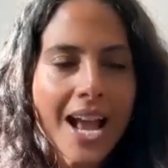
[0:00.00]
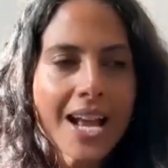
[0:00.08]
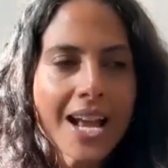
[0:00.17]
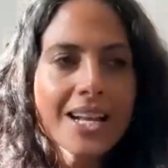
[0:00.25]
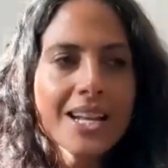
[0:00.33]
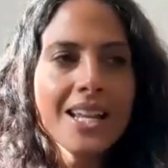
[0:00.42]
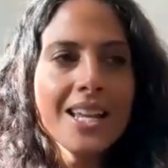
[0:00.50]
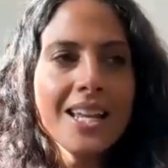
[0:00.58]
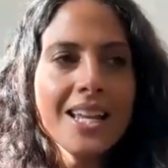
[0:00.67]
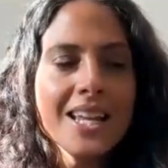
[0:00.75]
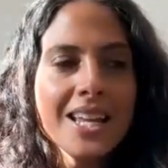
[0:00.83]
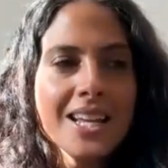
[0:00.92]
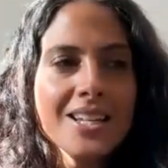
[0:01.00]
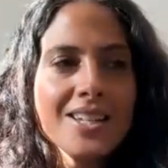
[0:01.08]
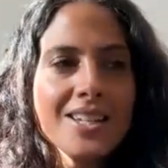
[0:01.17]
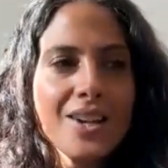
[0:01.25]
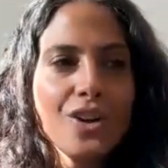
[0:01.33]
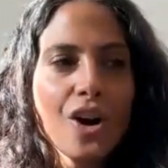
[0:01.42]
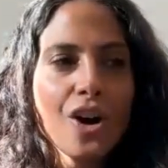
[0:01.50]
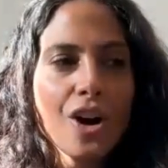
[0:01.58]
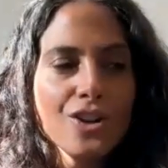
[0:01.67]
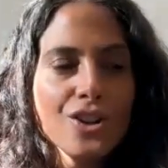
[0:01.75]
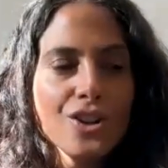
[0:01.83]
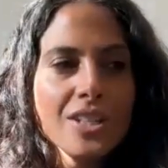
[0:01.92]
And he is
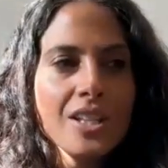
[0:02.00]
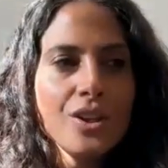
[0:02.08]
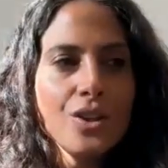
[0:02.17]
unconsciously